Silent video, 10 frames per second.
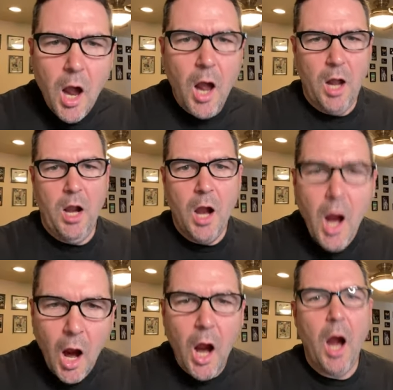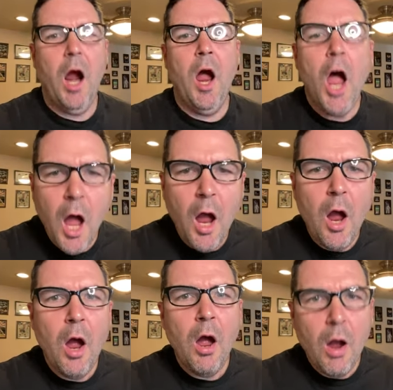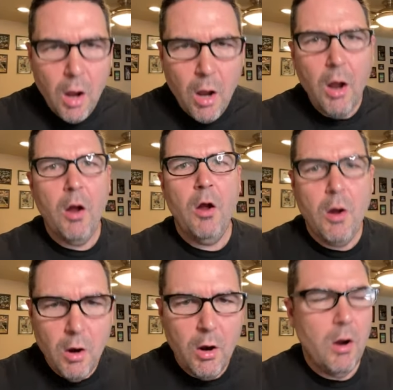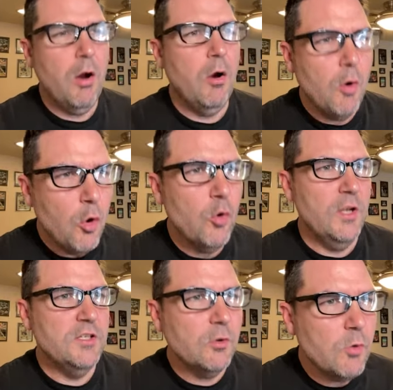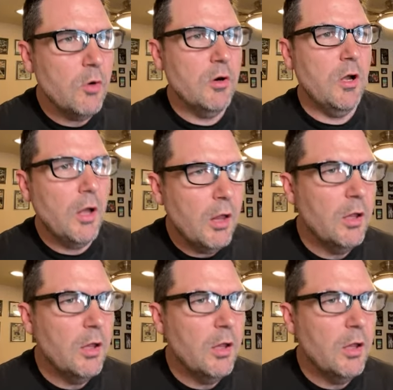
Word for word: It's the joint. Oh! It's a roll call.